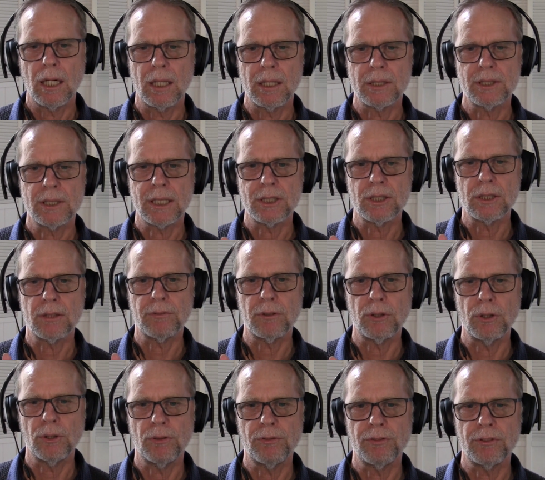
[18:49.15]
a sense of
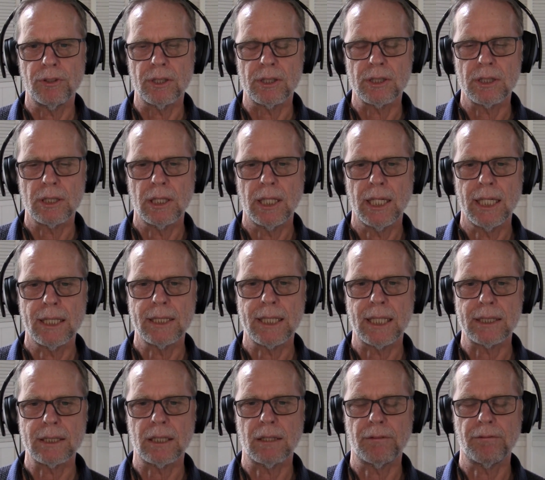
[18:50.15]
aloofness.
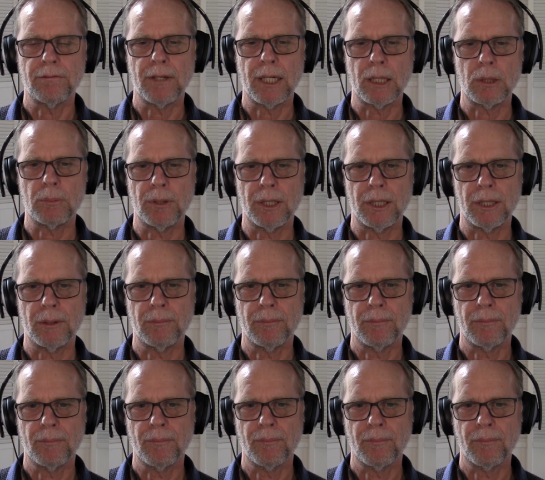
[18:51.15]
It doesn't affect me.